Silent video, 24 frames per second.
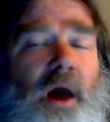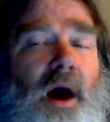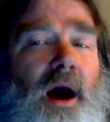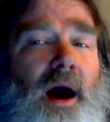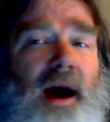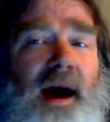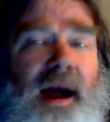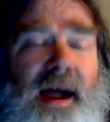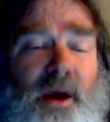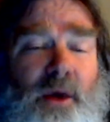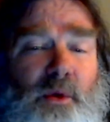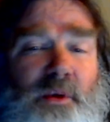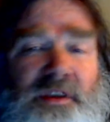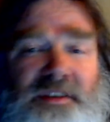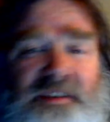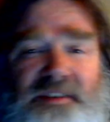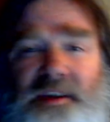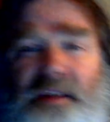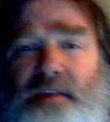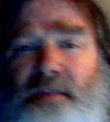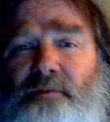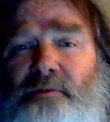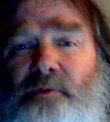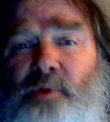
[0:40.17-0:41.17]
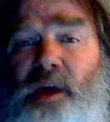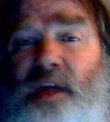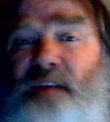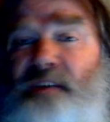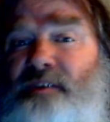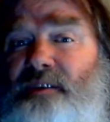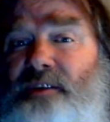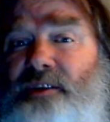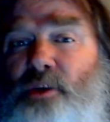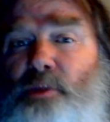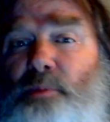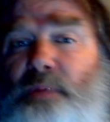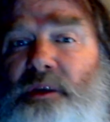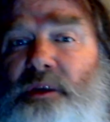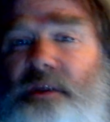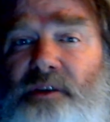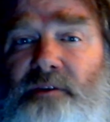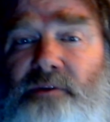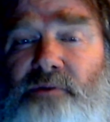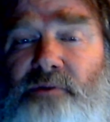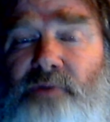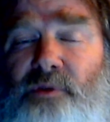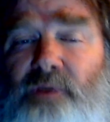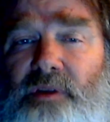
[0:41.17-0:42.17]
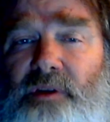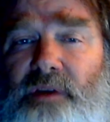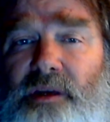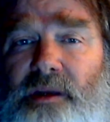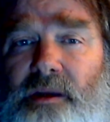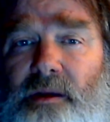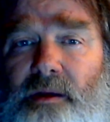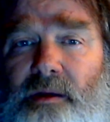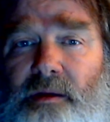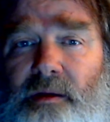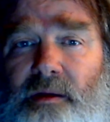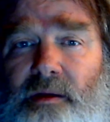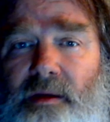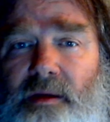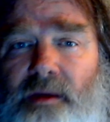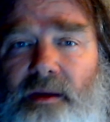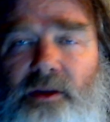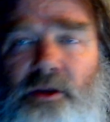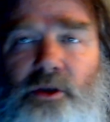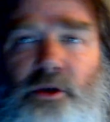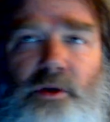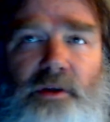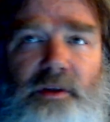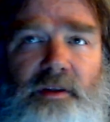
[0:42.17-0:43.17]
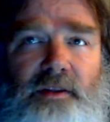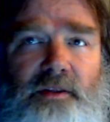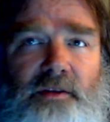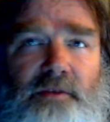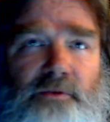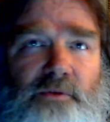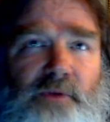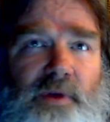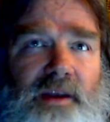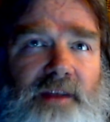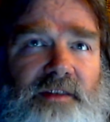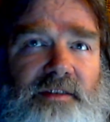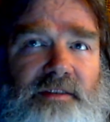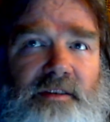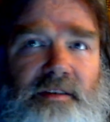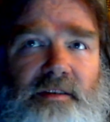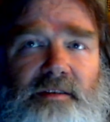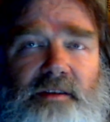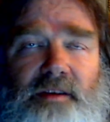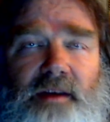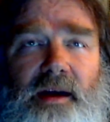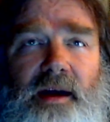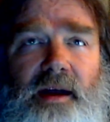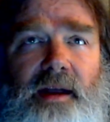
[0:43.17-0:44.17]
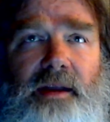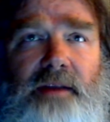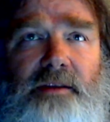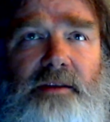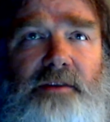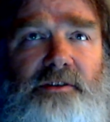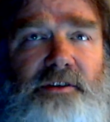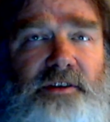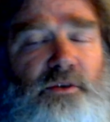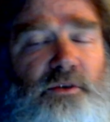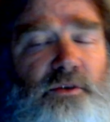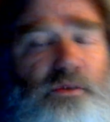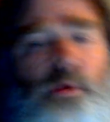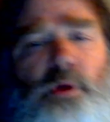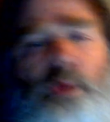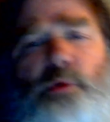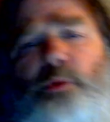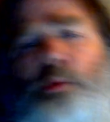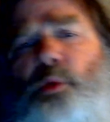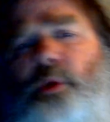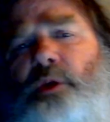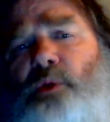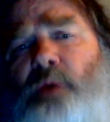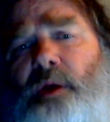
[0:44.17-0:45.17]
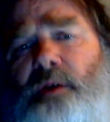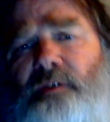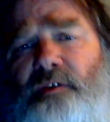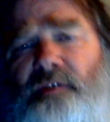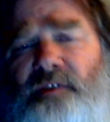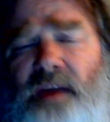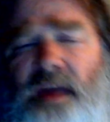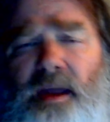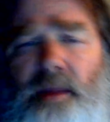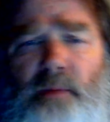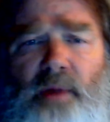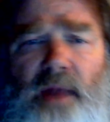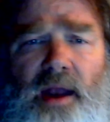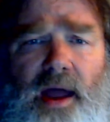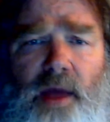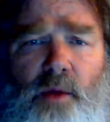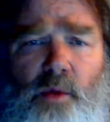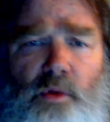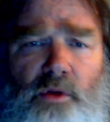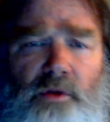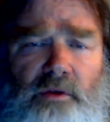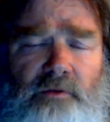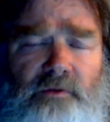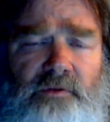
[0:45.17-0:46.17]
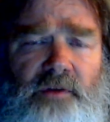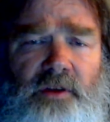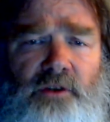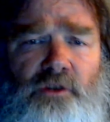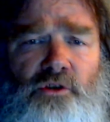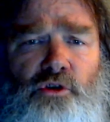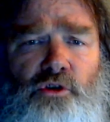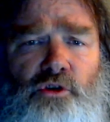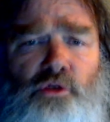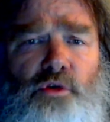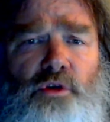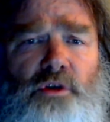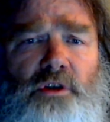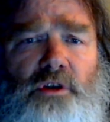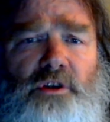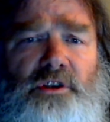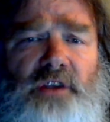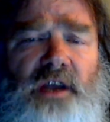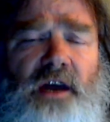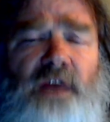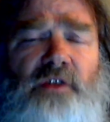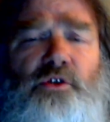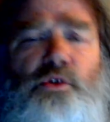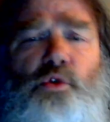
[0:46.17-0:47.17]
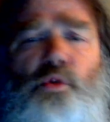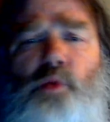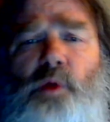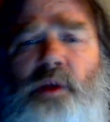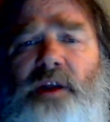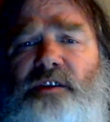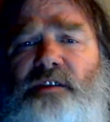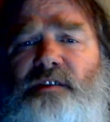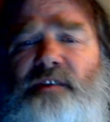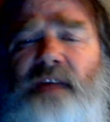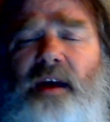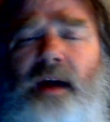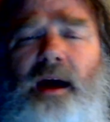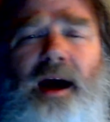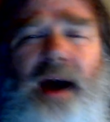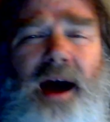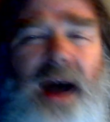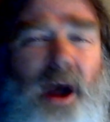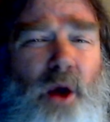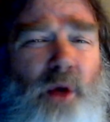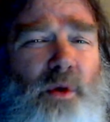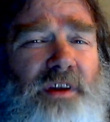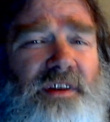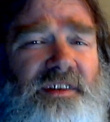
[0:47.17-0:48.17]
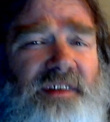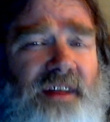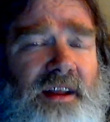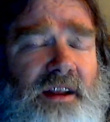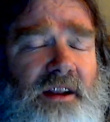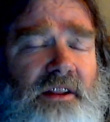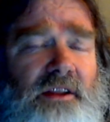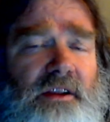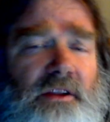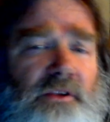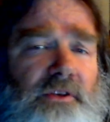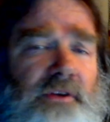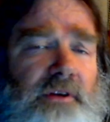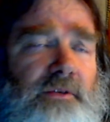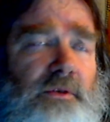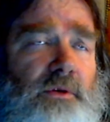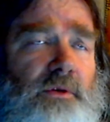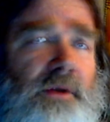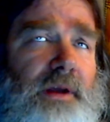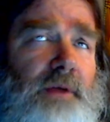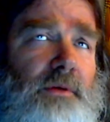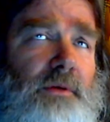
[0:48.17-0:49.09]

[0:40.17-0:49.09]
I always say the phrase a little bit differently. You know, the phrase is, "I disagree with what you have to say, but I will defend to the death your right to say it." I always say it a little differently.